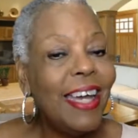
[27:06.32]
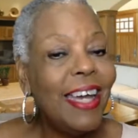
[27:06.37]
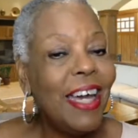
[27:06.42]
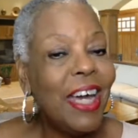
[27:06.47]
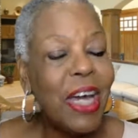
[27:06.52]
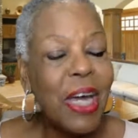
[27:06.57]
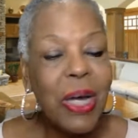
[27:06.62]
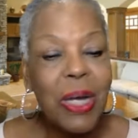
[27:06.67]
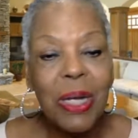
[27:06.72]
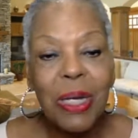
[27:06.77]

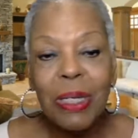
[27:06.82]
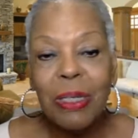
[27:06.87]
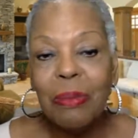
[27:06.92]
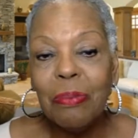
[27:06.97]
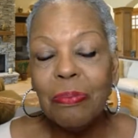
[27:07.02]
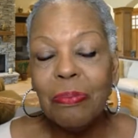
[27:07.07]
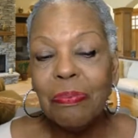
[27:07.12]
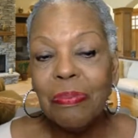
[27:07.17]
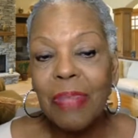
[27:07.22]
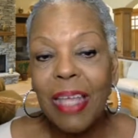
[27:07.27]

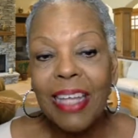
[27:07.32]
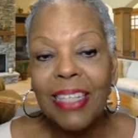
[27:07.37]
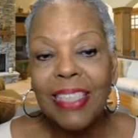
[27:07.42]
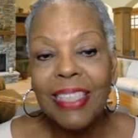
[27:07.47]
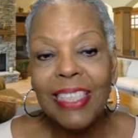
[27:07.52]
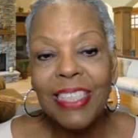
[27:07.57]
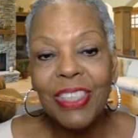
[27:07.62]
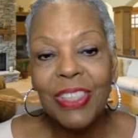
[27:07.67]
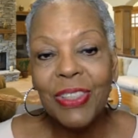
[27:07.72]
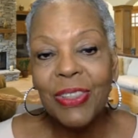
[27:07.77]
I
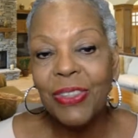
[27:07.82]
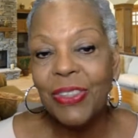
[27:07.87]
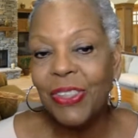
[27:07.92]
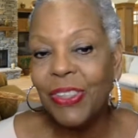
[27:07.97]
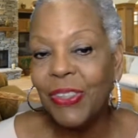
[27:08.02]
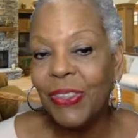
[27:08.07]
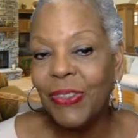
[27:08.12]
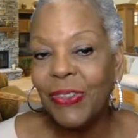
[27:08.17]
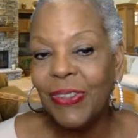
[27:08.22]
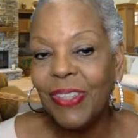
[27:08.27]
need you
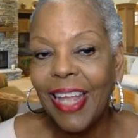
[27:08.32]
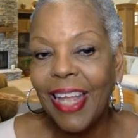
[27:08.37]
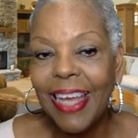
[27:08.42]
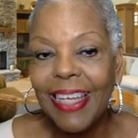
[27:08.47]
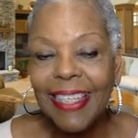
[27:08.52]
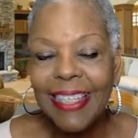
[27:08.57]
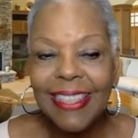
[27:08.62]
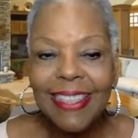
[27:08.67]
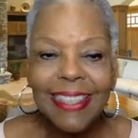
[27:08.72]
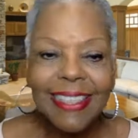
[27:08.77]
to
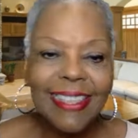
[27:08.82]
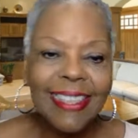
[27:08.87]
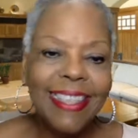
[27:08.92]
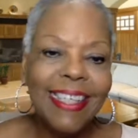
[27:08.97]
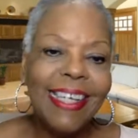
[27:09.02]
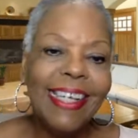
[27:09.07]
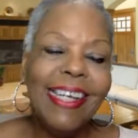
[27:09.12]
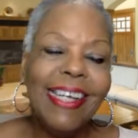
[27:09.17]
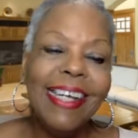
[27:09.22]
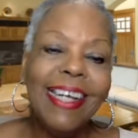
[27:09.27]
like it.
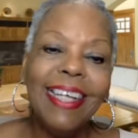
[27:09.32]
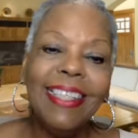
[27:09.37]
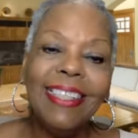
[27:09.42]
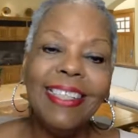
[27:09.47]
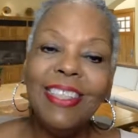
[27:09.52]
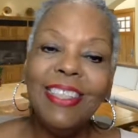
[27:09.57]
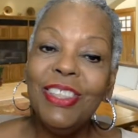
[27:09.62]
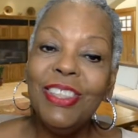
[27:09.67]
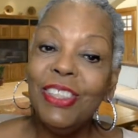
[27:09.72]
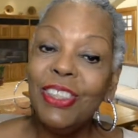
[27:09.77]
I
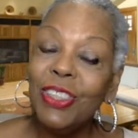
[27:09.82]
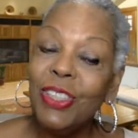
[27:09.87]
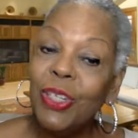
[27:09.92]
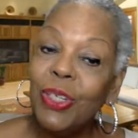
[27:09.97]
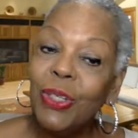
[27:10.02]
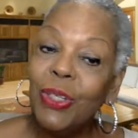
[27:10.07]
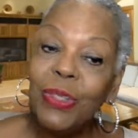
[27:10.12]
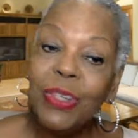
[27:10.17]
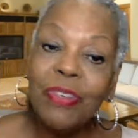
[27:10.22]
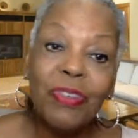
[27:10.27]
need you to
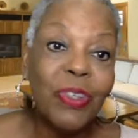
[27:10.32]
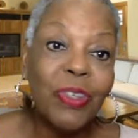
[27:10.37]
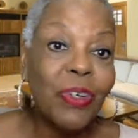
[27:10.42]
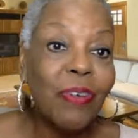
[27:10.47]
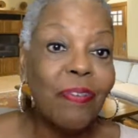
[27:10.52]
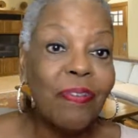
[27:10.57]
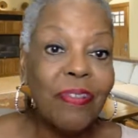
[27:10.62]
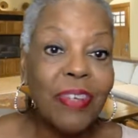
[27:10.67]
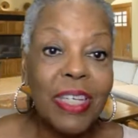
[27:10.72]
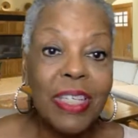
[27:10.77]
go, if you're
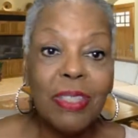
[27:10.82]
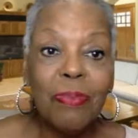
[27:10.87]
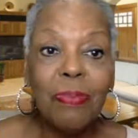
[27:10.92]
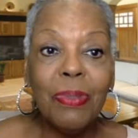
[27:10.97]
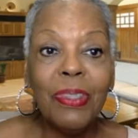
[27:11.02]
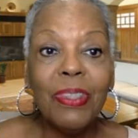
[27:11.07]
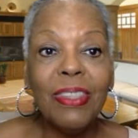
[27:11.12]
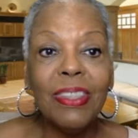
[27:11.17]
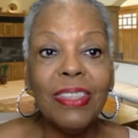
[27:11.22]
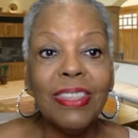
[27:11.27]
on
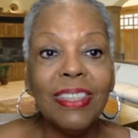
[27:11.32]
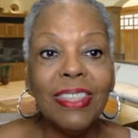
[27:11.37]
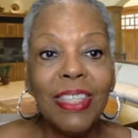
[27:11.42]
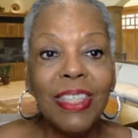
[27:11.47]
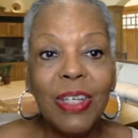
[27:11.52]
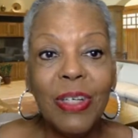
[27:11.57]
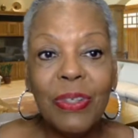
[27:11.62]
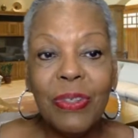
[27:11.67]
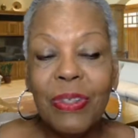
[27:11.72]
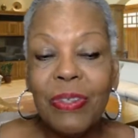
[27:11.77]
Facebook, to
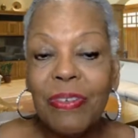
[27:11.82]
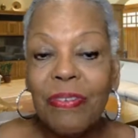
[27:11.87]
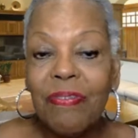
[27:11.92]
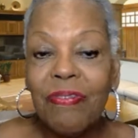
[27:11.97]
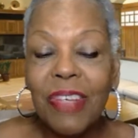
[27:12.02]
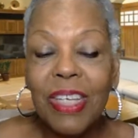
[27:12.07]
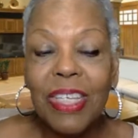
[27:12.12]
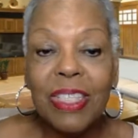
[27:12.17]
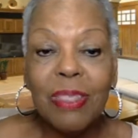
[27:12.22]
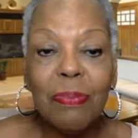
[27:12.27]
go to
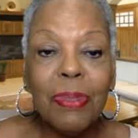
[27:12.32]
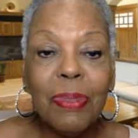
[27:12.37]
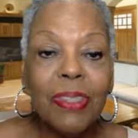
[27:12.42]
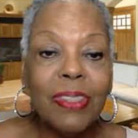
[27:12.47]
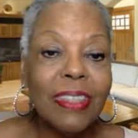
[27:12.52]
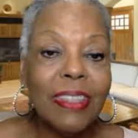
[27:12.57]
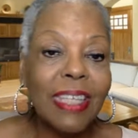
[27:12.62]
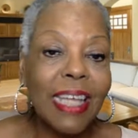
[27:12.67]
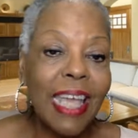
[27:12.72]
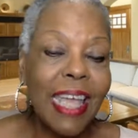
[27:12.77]

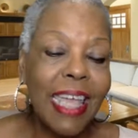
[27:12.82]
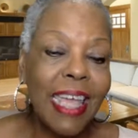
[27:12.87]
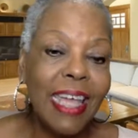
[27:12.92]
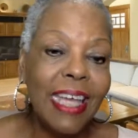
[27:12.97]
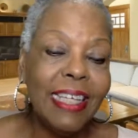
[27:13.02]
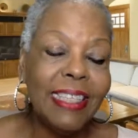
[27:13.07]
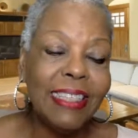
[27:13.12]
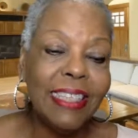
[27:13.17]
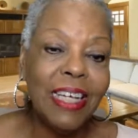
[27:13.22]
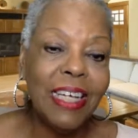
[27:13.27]
Facebook
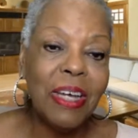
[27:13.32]
and